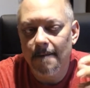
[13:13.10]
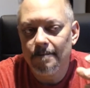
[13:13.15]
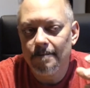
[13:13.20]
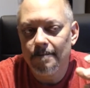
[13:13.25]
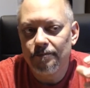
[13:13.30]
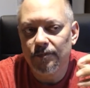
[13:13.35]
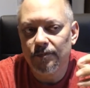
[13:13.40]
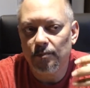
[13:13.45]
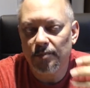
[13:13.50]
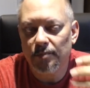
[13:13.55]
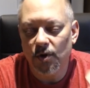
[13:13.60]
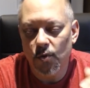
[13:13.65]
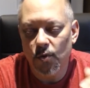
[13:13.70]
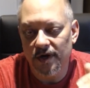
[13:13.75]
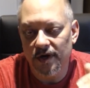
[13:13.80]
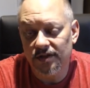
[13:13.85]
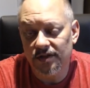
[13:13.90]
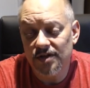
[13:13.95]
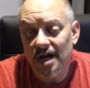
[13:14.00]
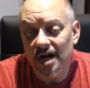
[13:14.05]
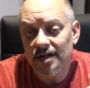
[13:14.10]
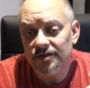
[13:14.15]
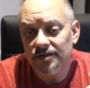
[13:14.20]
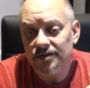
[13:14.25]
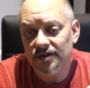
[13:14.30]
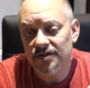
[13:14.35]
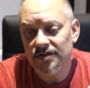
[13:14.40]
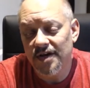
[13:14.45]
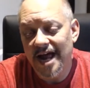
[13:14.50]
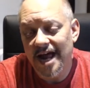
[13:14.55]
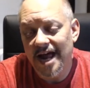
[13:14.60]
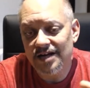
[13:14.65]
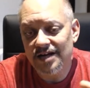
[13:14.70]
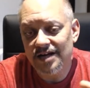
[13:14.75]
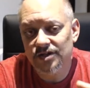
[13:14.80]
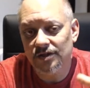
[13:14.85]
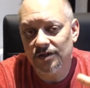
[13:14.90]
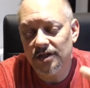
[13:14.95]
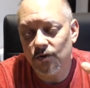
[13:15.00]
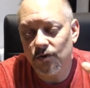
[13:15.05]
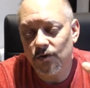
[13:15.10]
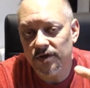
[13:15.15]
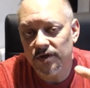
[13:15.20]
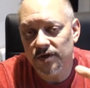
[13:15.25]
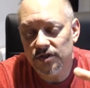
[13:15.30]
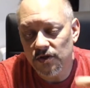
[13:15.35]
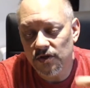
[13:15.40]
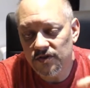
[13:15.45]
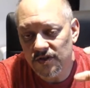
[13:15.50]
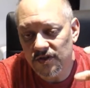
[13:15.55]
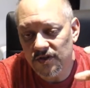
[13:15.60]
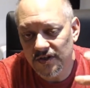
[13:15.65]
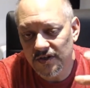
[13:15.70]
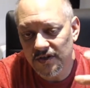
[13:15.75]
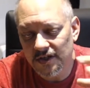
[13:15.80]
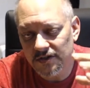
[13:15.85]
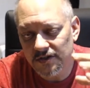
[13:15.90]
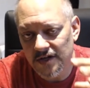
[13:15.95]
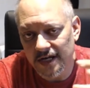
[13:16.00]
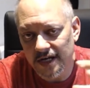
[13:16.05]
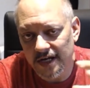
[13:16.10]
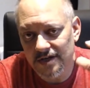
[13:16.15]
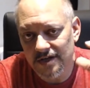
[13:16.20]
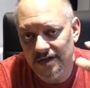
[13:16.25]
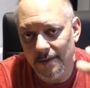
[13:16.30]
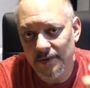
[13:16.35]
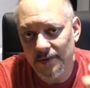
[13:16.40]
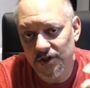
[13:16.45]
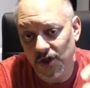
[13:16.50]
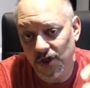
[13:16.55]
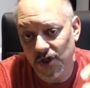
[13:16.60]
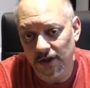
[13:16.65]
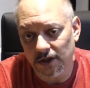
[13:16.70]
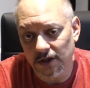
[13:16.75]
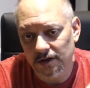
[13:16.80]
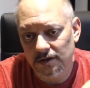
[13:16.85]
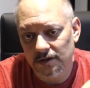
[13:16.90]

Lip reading: But what it does is it actually reduces the intake temperature